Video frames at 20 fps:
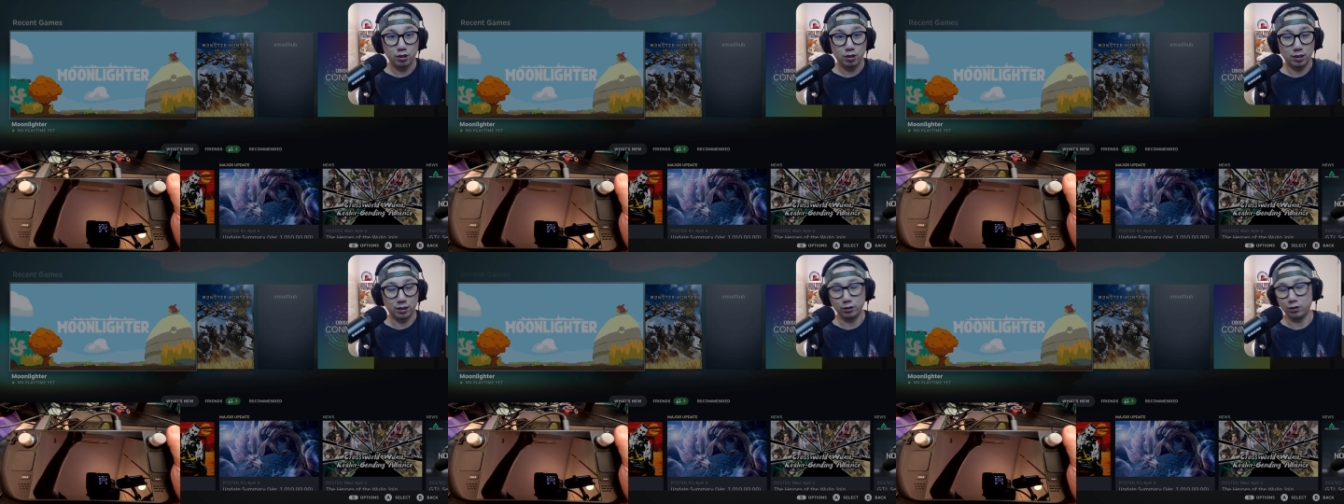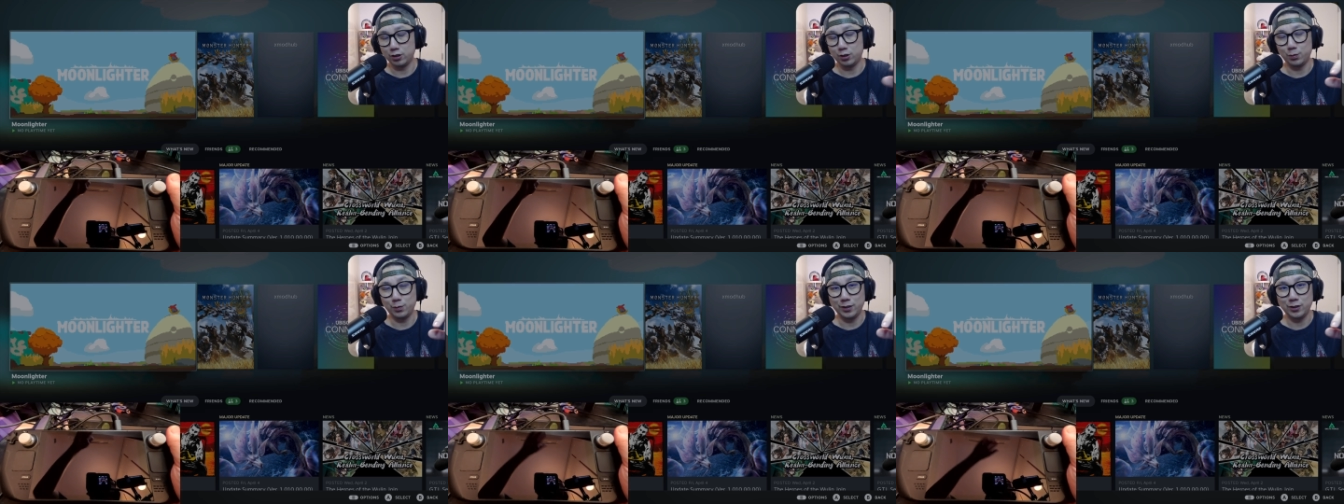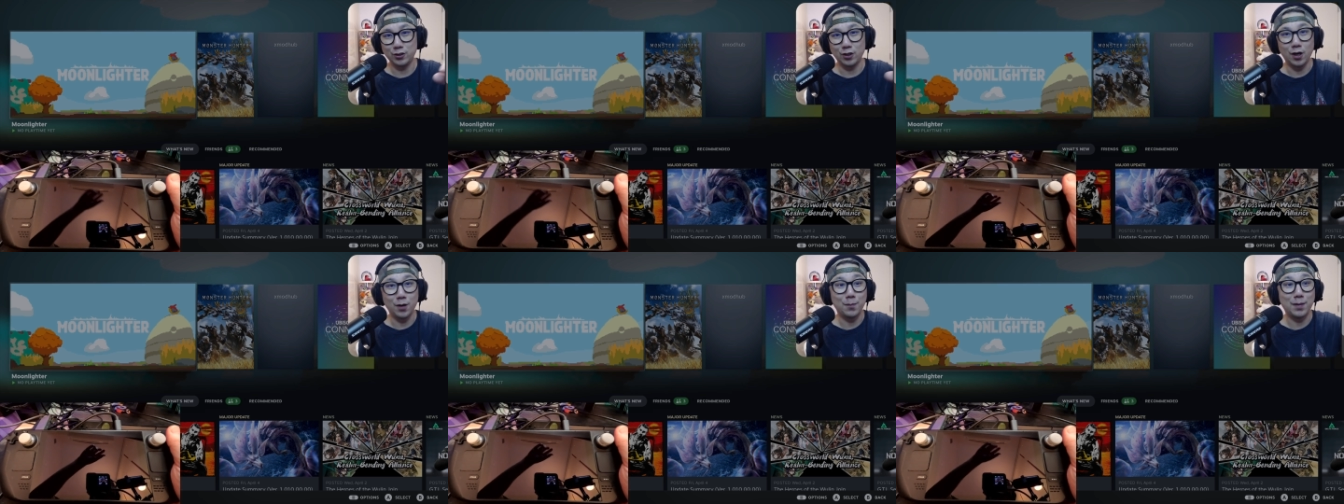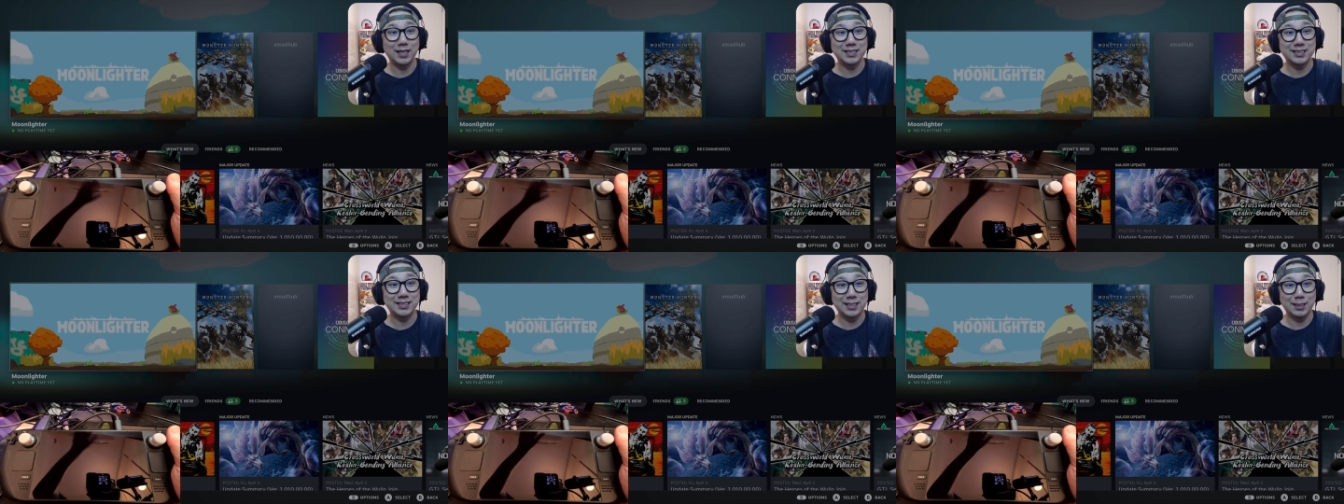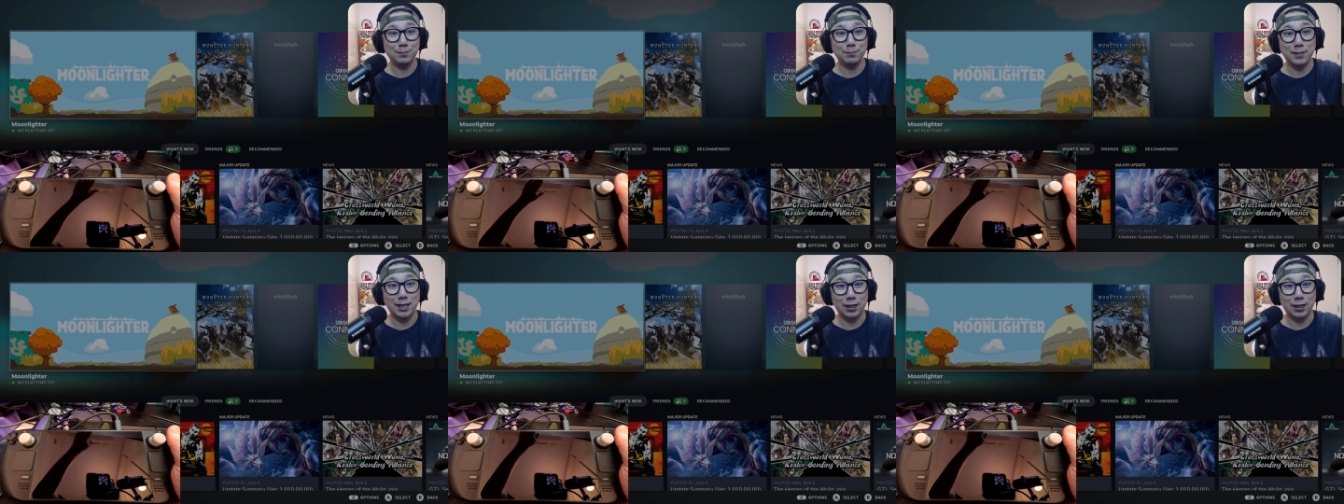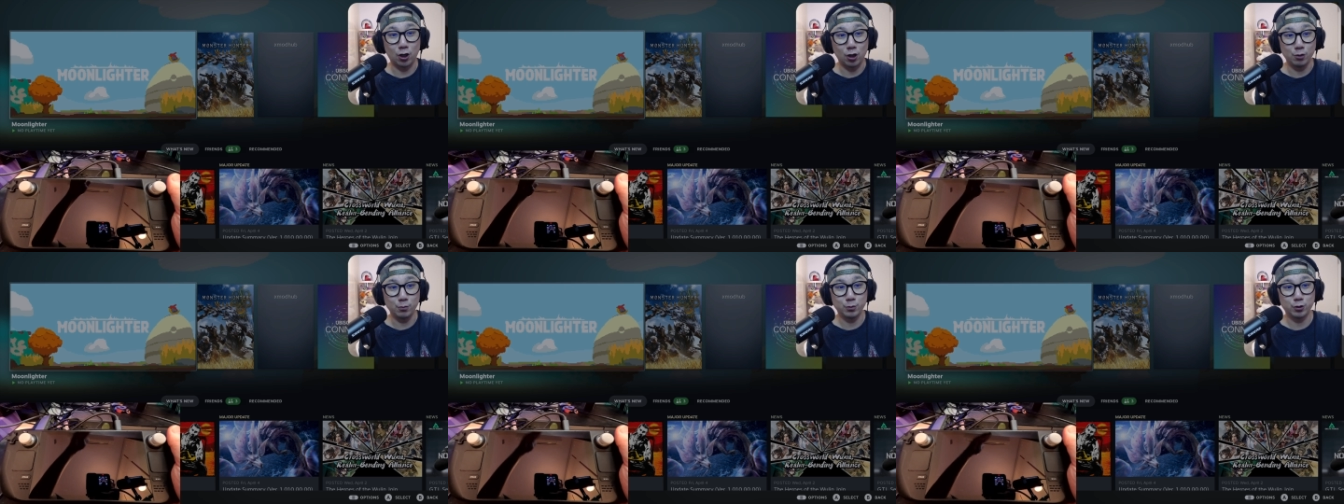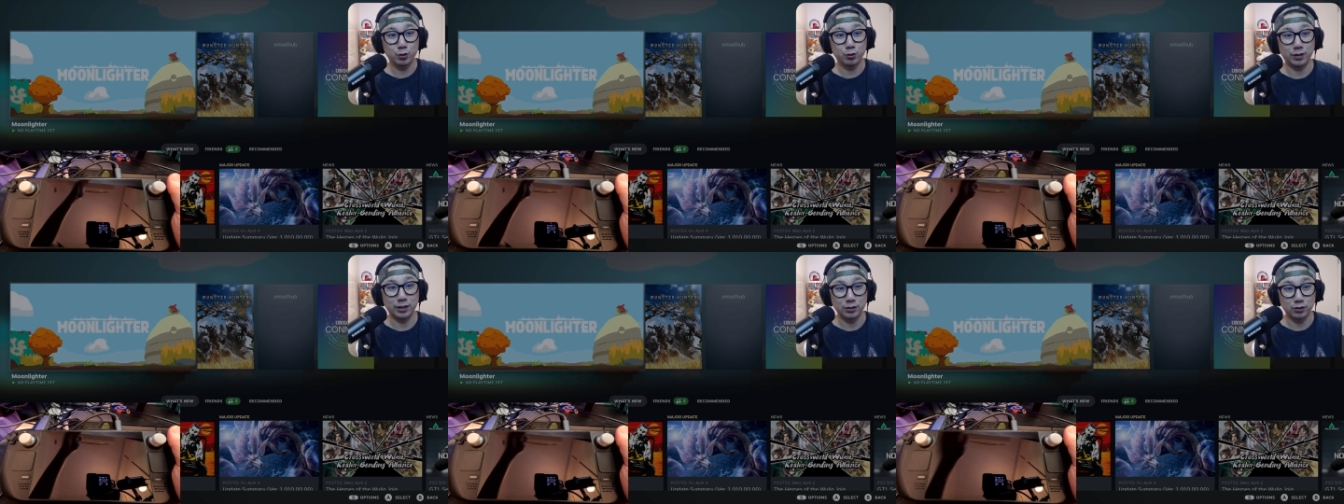uh, not Switch, on my Steam Deck home
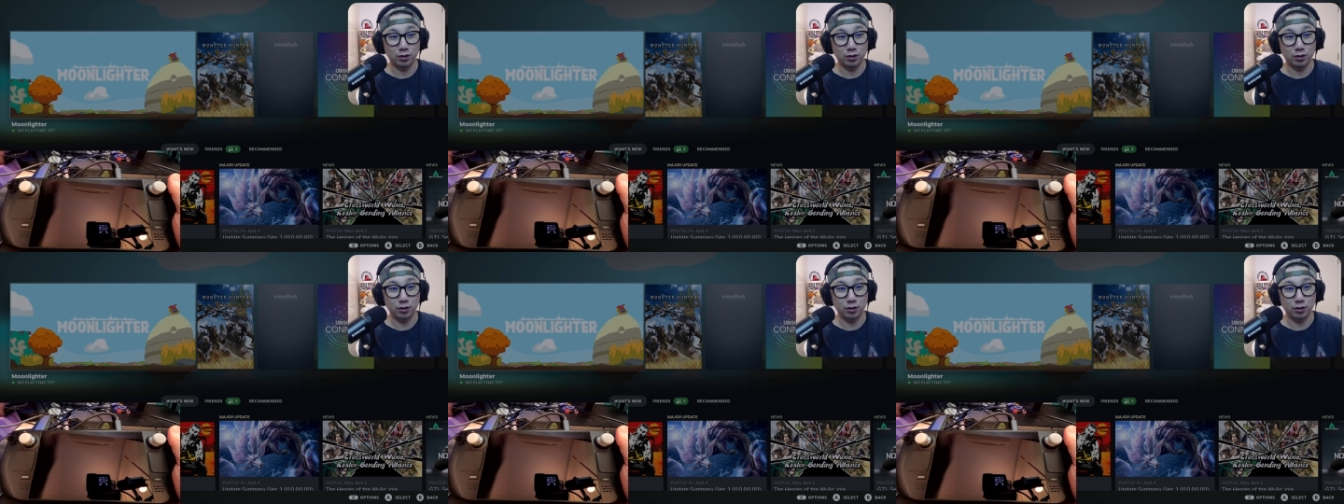screen.